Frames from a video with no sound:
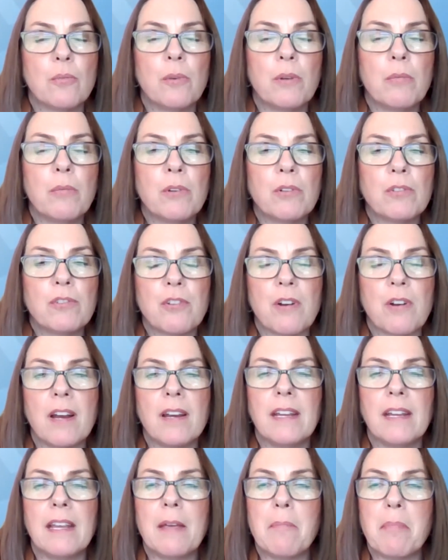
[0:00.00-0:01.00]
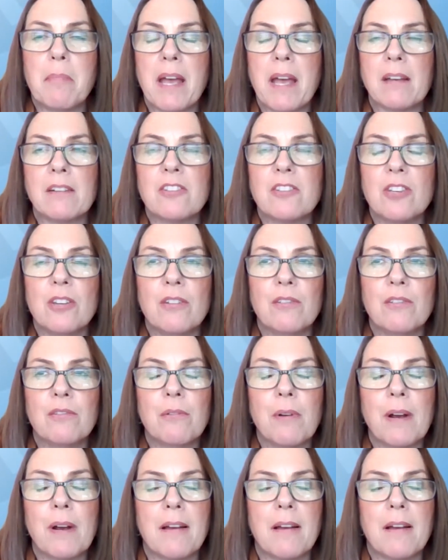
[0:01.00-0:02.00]
We will try to get back to
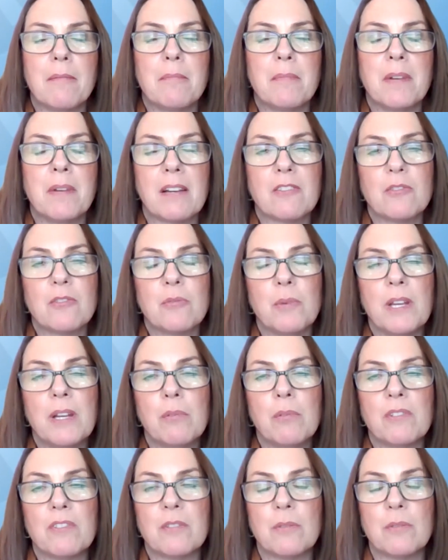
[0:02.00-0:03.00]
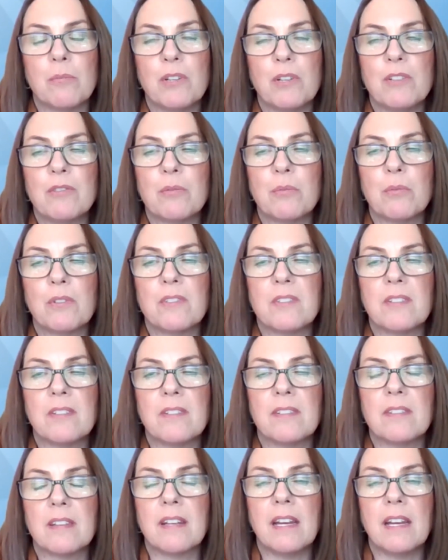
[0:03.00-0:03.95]
you next week with some resources